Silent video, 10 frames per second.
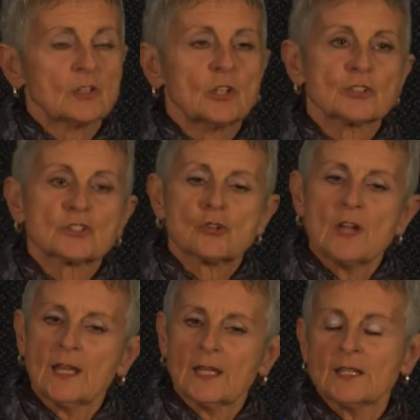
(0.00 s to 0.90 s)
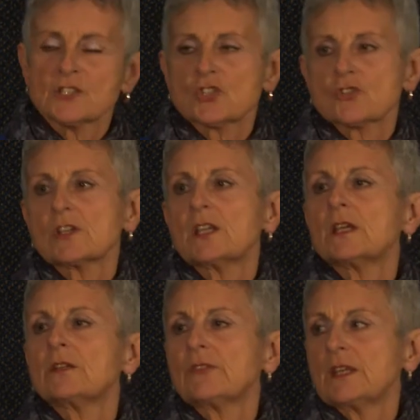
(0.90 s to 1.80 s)
got track history
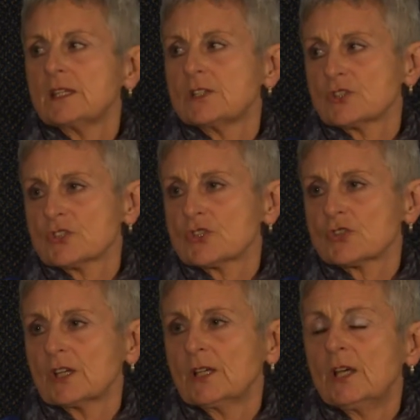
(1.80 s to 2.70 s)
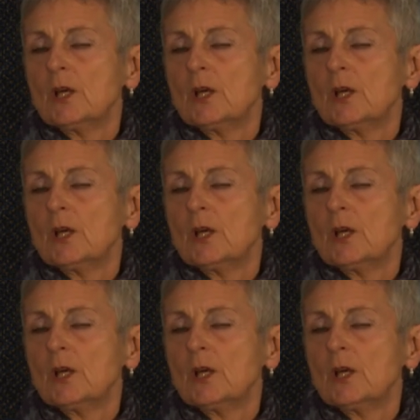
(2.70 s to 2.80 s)
in the industry.